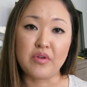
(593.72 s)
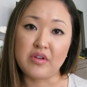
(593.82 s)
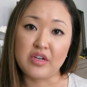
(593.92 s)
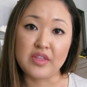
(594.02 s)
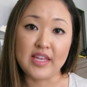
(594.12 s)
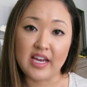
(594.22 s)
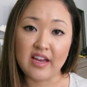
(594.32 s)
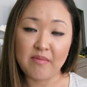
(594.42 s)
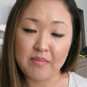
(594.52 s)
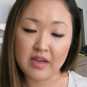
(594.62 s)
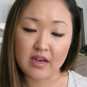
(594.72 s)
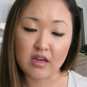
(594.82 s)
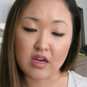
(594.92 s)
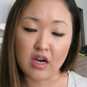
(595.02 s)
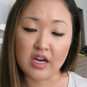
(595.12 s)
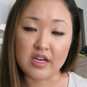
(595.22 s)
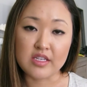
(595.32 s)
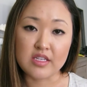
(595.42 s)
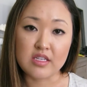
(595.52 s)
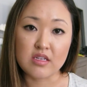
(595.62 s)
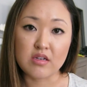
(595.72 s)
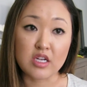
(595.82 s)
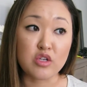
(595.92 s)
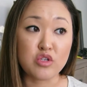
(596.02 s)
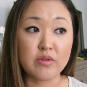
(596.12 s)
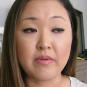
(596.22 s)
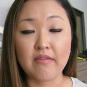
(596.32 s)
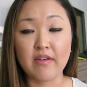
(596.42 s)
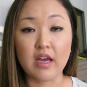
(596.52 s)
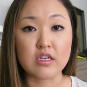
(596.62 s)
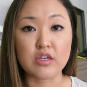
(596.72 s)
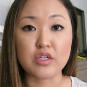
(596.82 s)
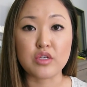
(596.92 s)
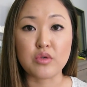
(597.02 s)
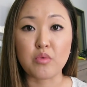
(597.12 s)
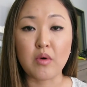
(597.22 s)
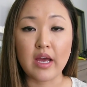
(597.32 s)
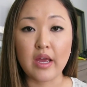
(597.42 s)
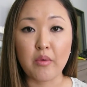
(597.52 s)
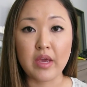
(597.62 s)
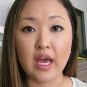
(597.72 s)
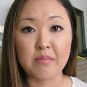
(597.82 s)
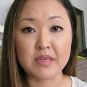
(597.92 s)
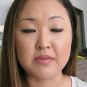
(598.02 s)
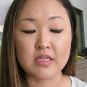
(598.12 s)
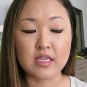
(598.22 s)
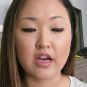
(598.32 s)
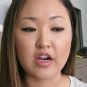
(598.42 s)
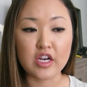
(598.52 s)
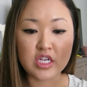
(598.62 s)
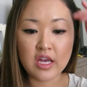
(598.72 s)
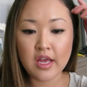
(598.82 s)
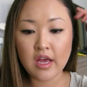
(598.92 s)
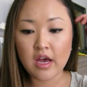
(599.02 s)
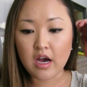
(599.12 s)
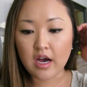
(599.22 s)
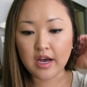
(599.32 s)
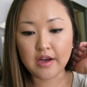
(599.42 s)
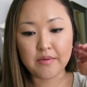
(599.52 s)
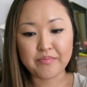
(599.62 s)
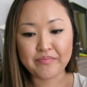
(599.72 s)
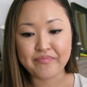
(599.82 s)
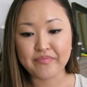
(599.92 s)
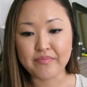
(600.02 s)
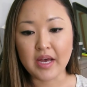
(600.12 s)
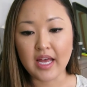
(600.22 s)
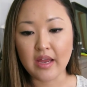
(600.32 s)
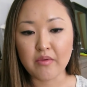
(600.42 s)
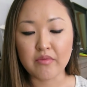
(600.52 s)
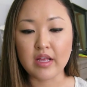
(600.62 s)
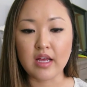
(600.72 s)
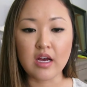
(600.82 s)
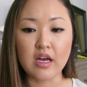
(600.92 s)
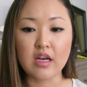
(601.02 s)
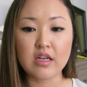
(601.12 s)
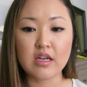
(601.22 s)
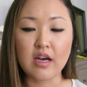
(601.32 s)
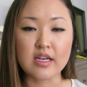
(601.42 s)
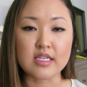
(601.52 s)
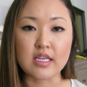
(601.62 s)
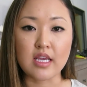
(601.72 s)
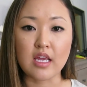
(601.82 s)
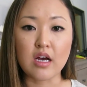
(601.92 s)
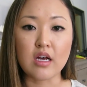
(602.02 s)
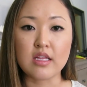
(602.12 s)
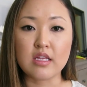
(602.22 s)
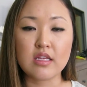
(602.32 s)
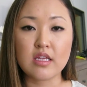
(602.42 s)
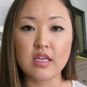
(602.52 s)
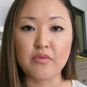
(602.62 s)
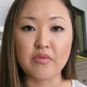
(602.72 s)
could that have been a contributing factor to why we had a miscarriage? But honestly, in